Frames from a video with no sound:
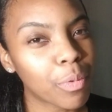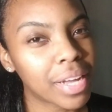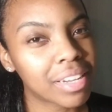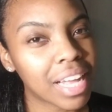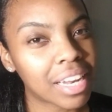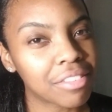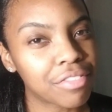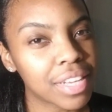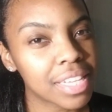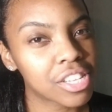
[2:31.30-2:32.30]
one, and adding
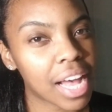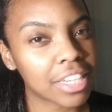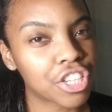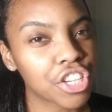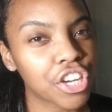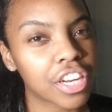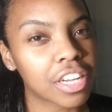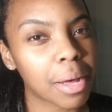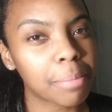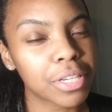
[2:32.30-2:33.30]
fizz to add sugar.
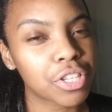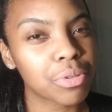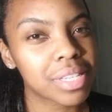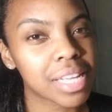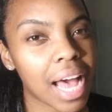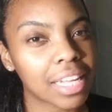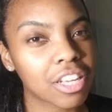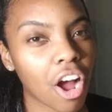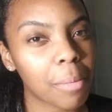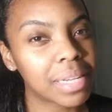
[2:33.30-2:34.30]
Number two is to add
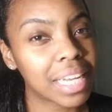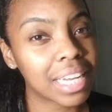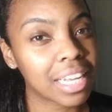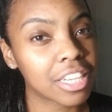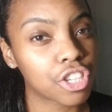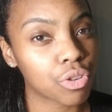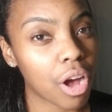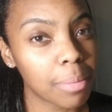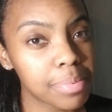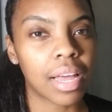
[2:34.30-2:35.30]
carbonating
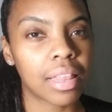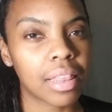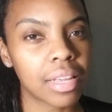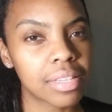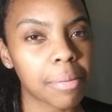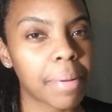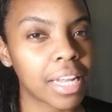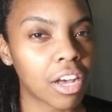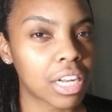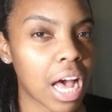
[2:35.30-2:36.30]
drops. And this,
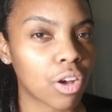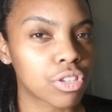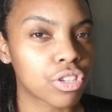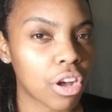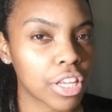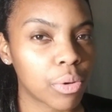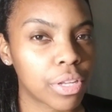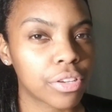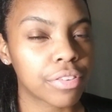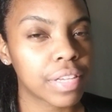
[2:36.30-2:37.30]
depending on how strong you
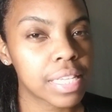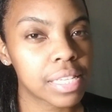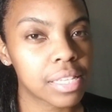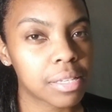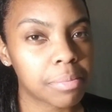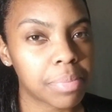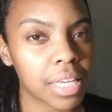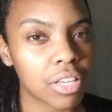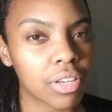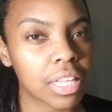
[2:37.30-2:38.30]
want your fizz to
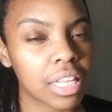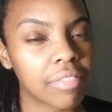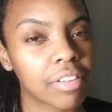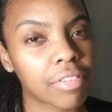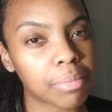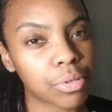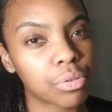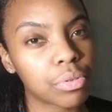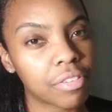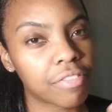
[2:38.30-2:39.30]
be, you can leave it from
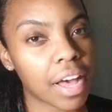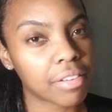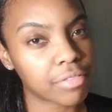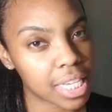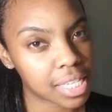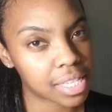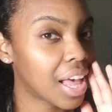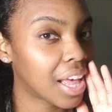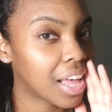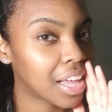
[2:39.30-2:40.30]
2 to 5 weeks.
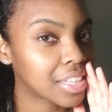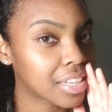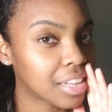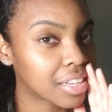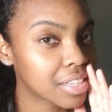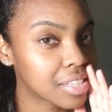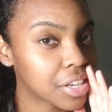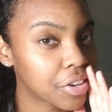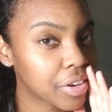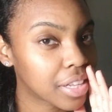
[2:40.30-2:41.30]
And a little
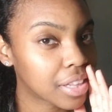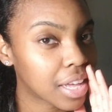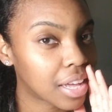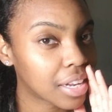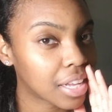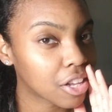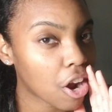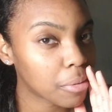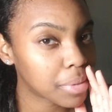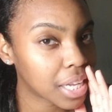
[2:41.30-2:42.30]
secret that in
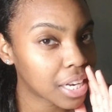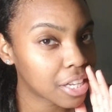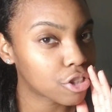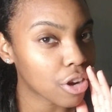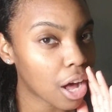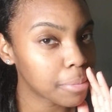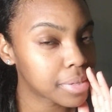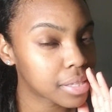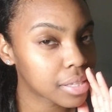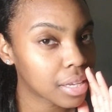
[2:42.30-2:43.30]
carbonating
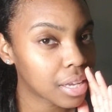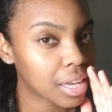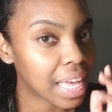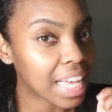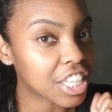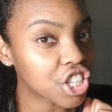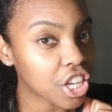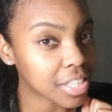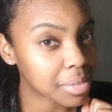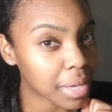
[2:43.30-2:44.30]
drops, it's
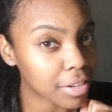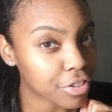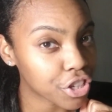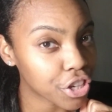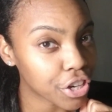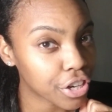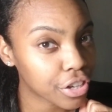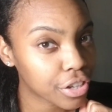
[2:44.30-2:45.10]
just made of sugar.